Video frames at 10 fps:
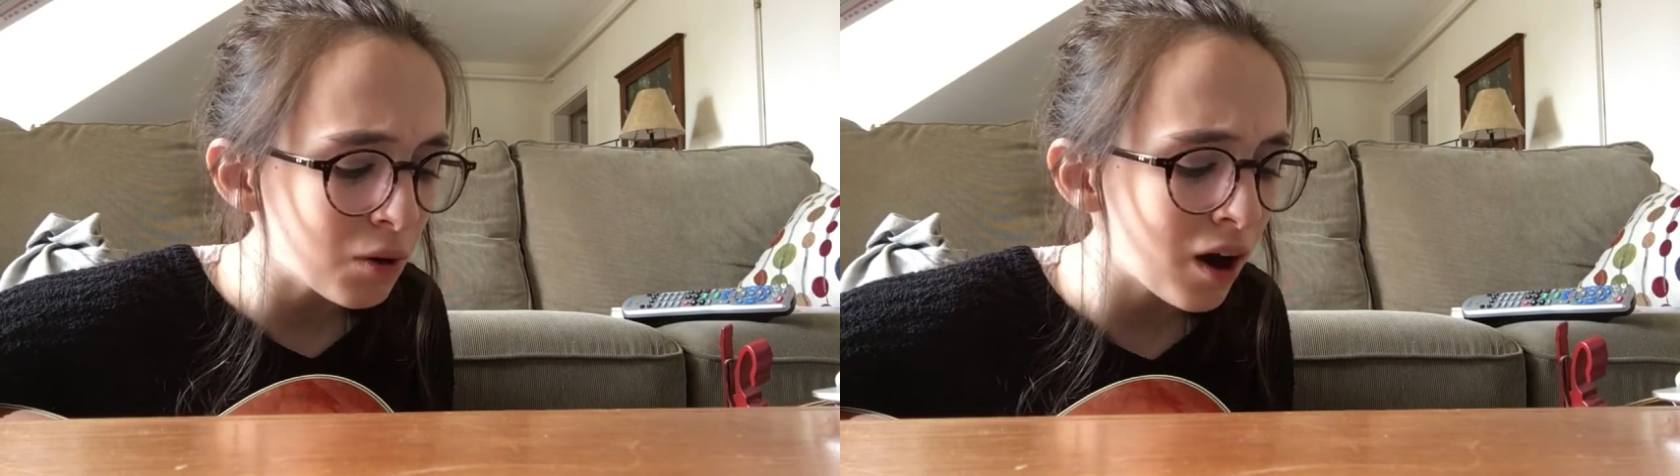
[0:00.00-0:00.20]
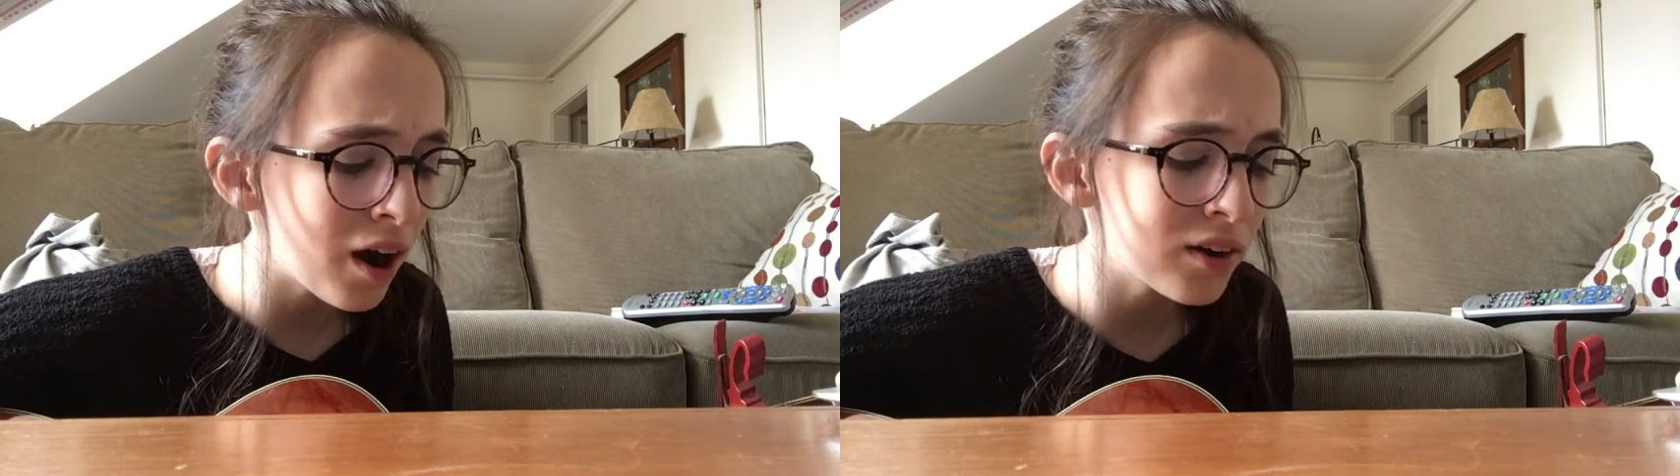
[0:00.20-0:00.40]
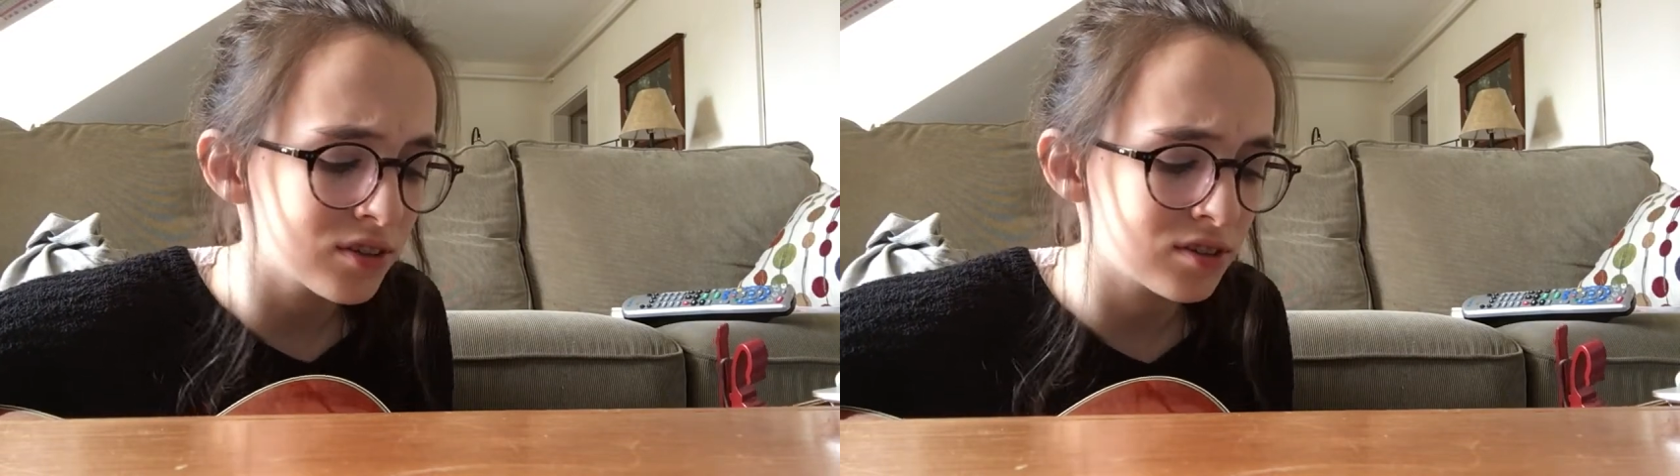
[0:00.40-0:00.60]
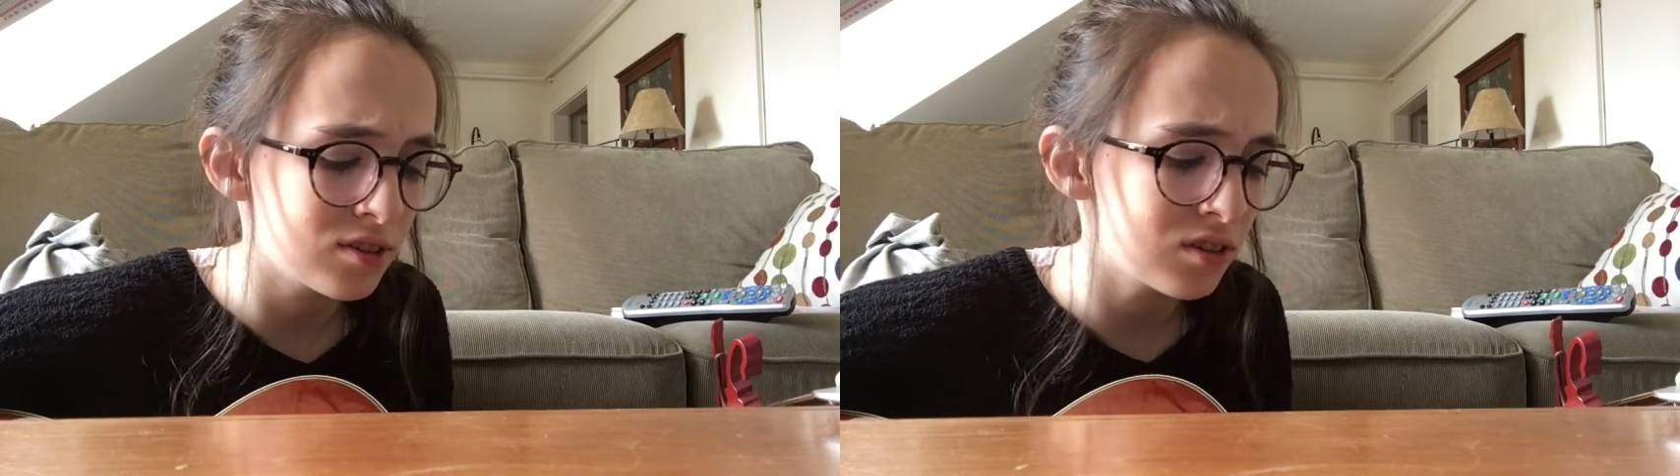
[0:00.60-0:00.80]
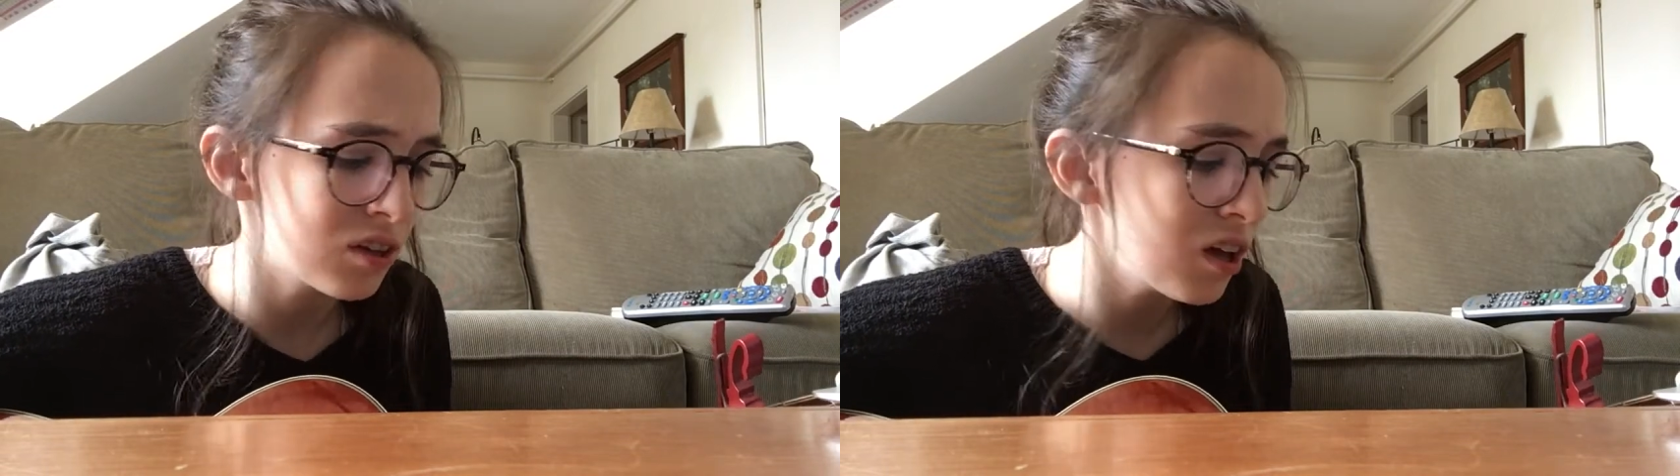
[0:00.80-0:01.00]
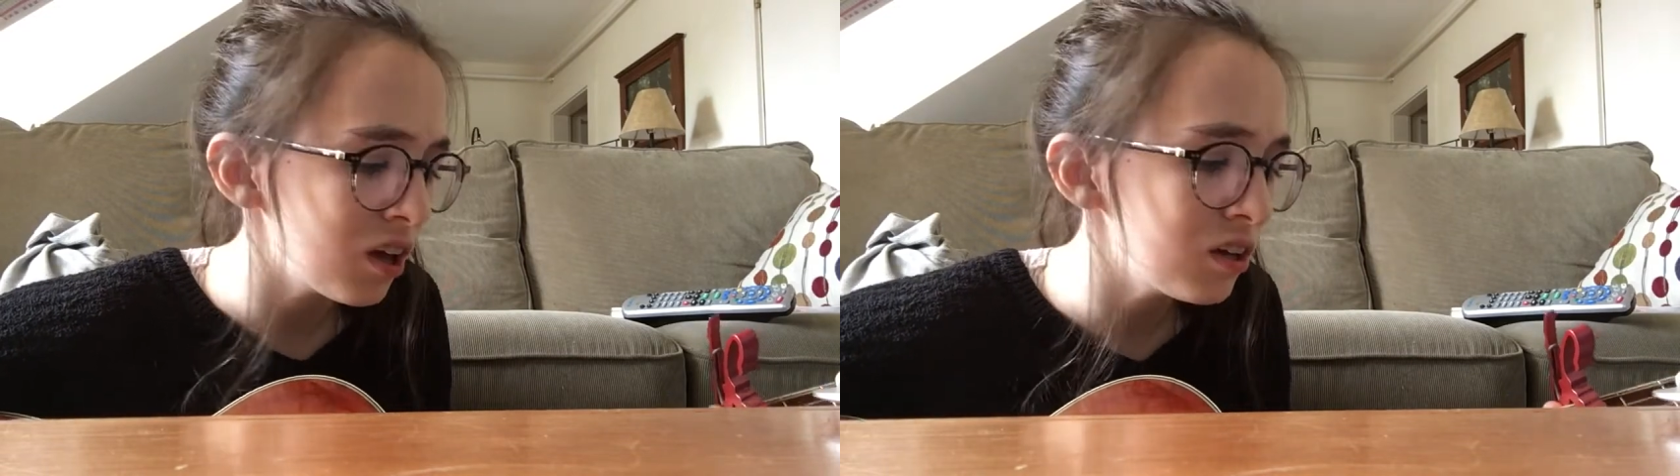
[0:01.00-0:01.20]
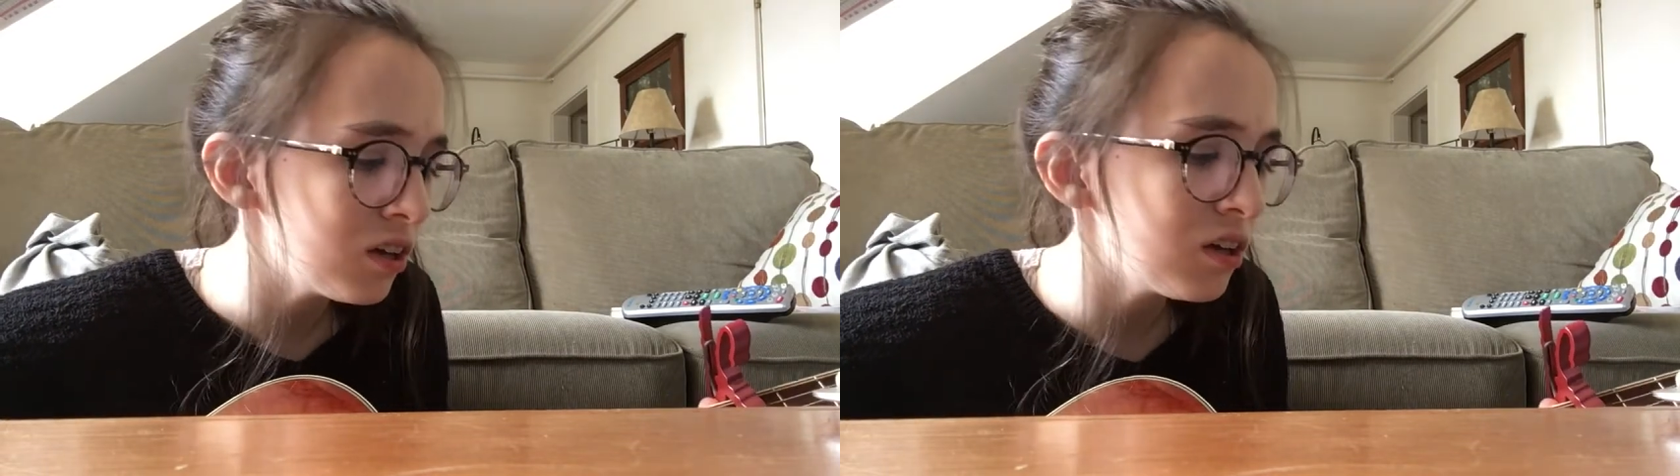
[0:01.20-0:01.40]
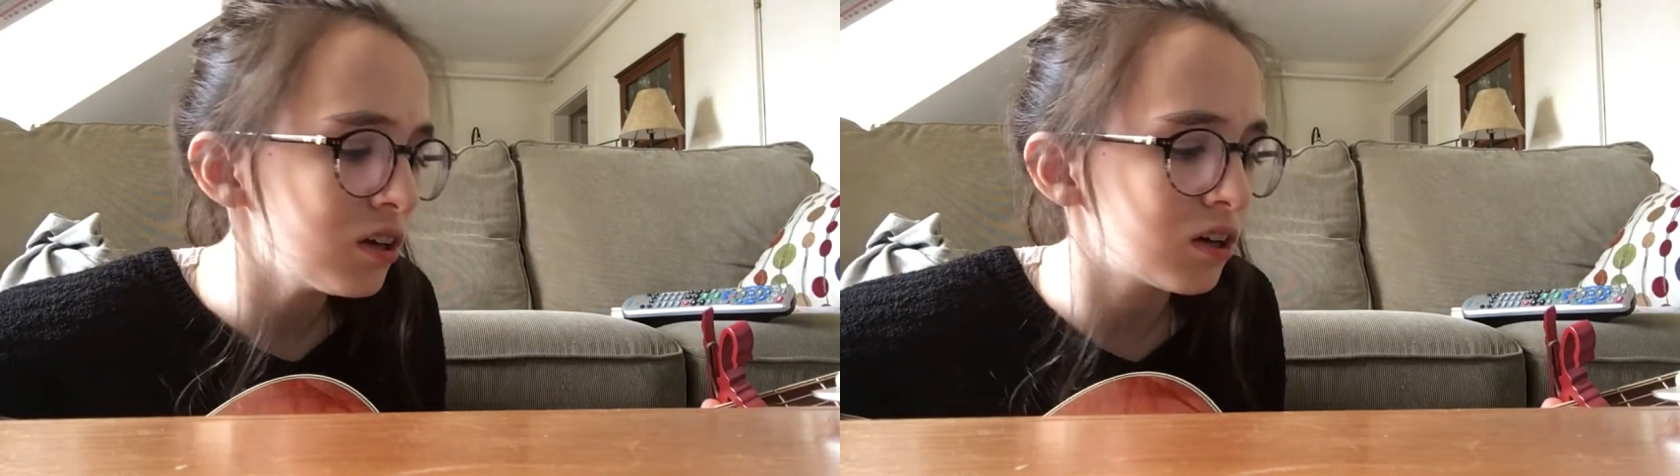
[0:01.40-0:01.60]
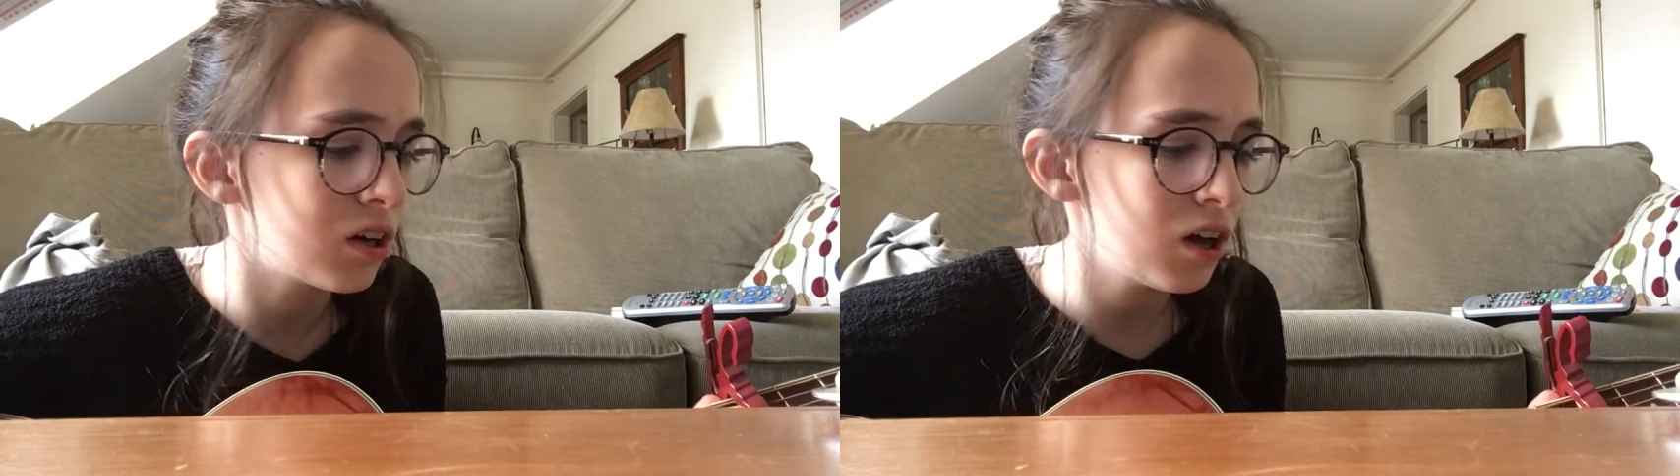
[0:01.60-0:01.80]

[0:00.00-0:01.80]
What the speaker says: waters and they